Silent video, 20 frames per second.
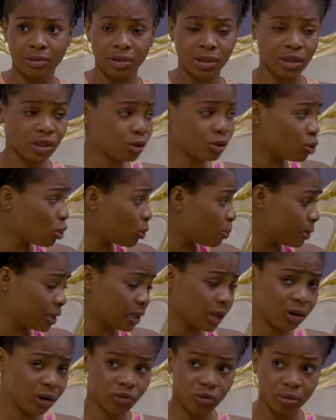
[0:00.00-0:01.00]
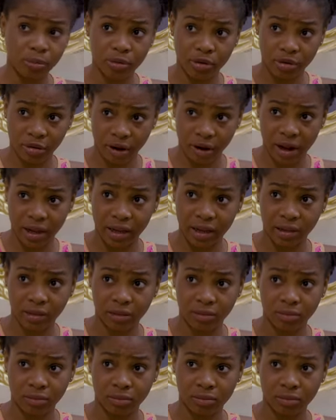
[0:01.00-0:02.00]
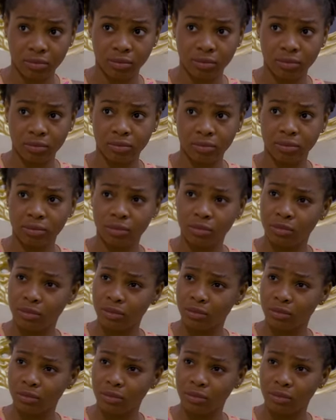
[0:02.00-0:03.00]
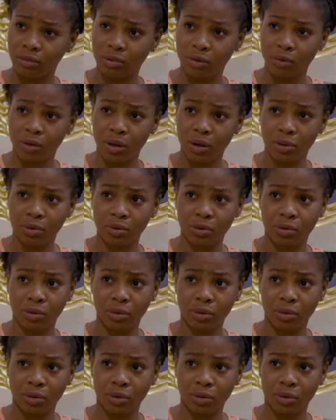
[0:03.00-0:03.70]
She's up in her room crying. Why are you